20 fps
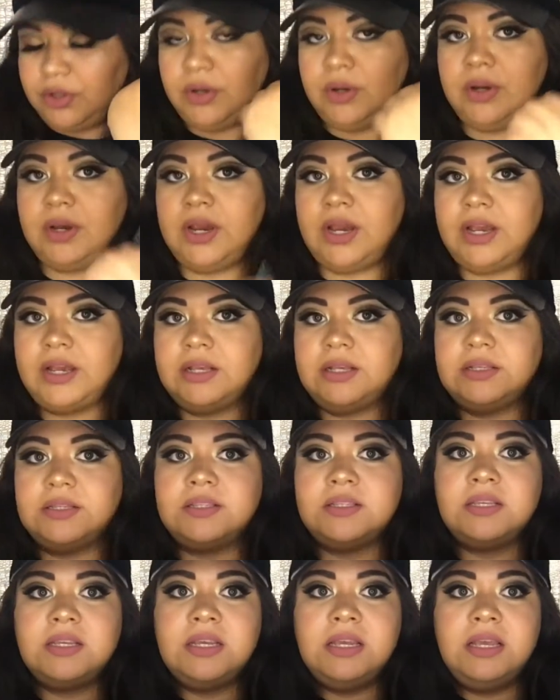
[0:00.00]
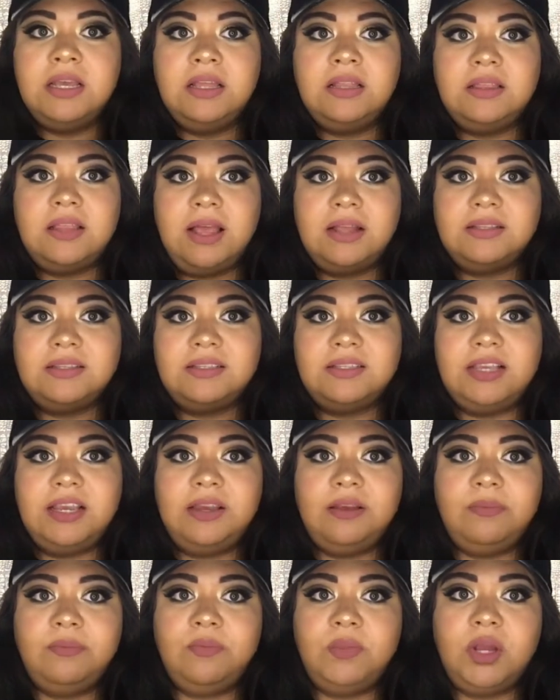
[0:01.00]
you guys that
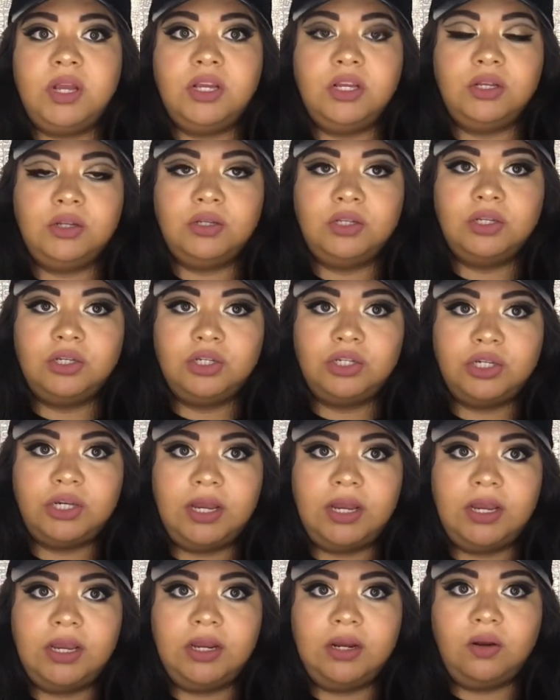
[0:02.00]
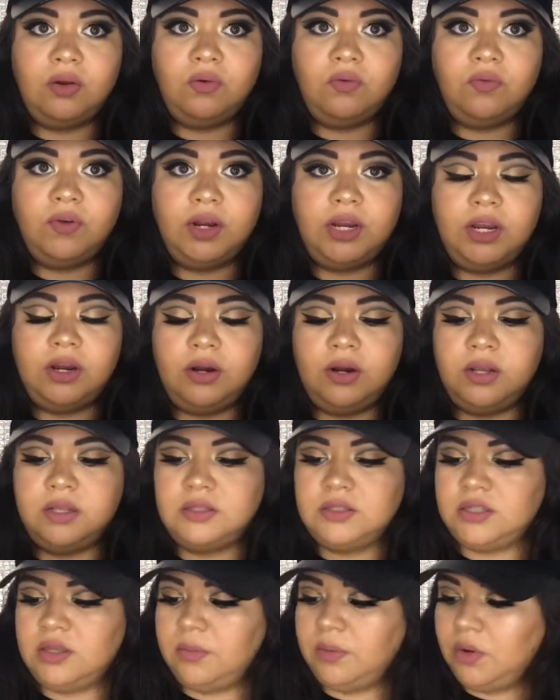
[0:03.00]
same shade over here
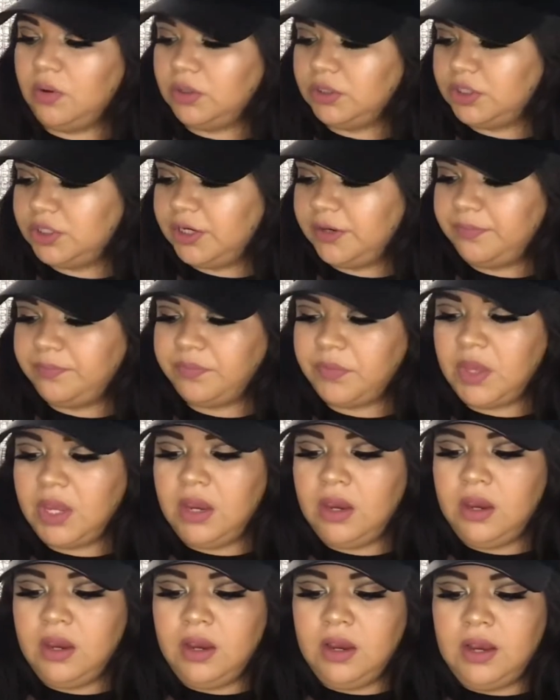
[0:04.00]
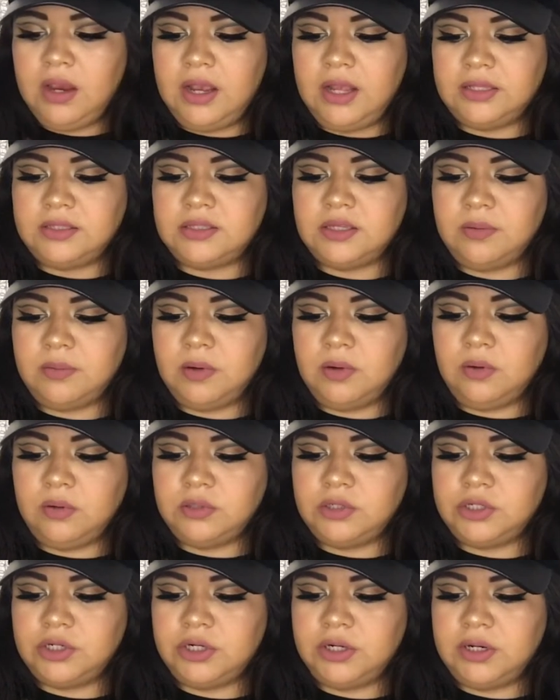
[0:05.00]
in Subculture. And
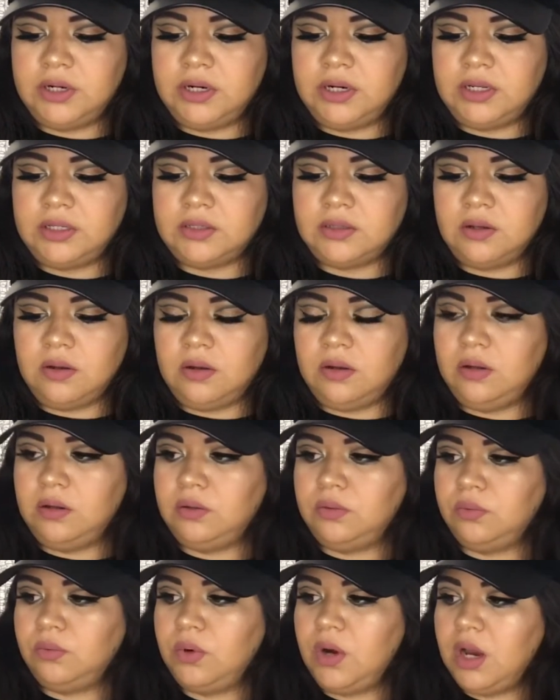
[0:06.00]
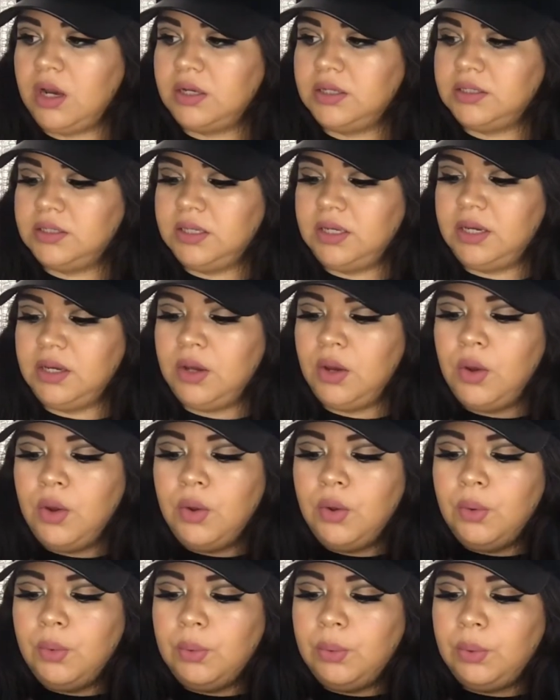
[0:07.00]
Subculture, it's called Roxy.
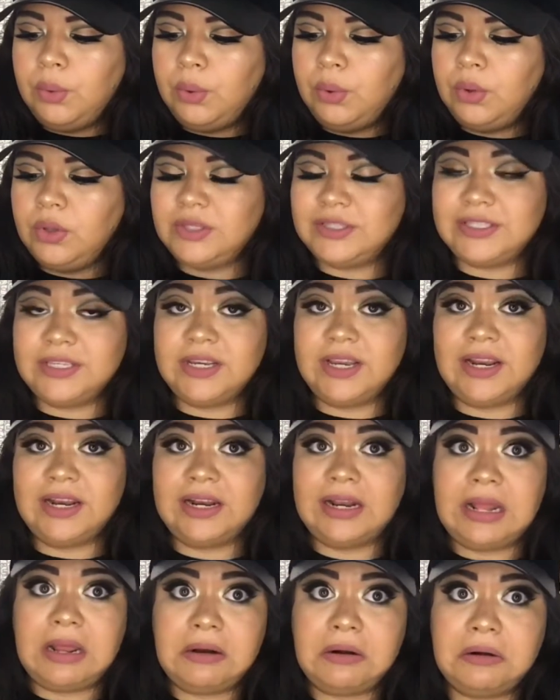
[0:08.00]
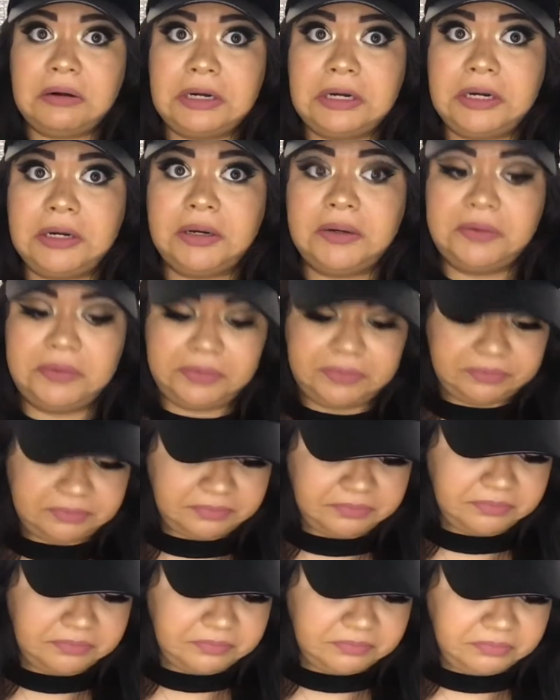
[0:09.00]
See, and that already
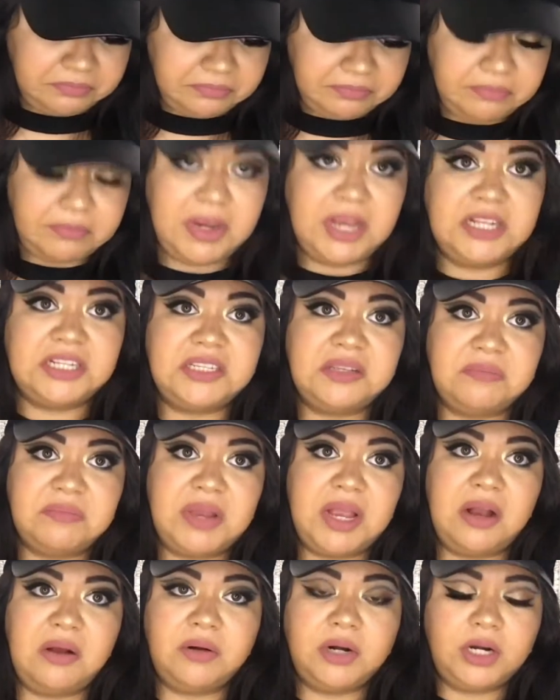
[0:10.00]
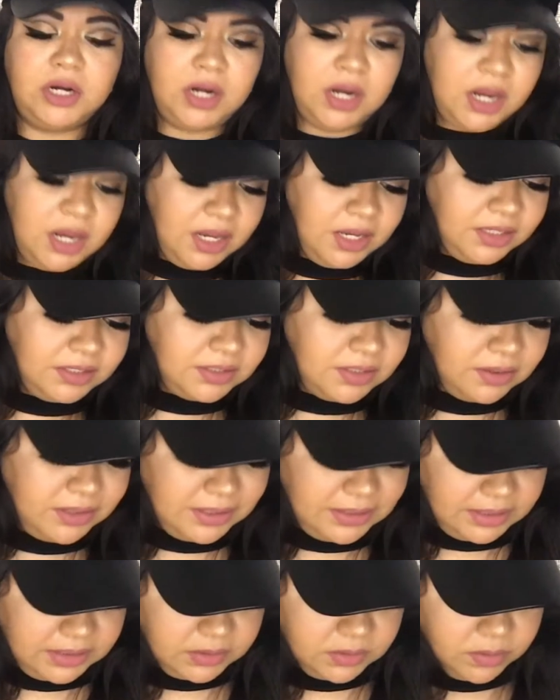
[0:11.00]
made some powder. So
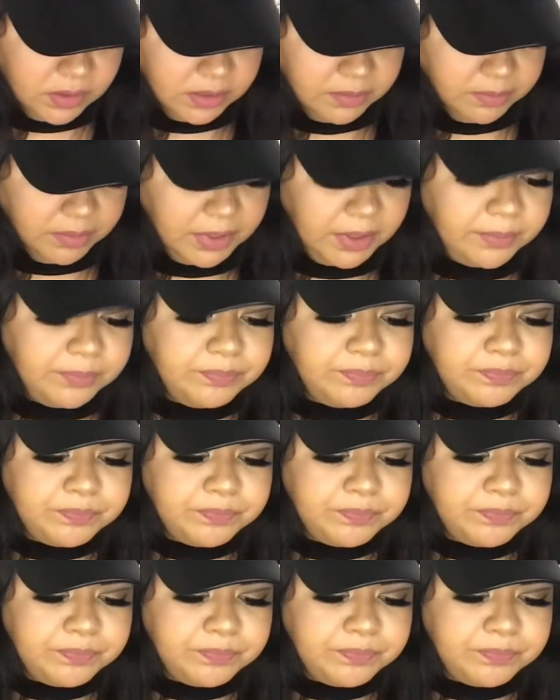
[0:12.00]
did this one, but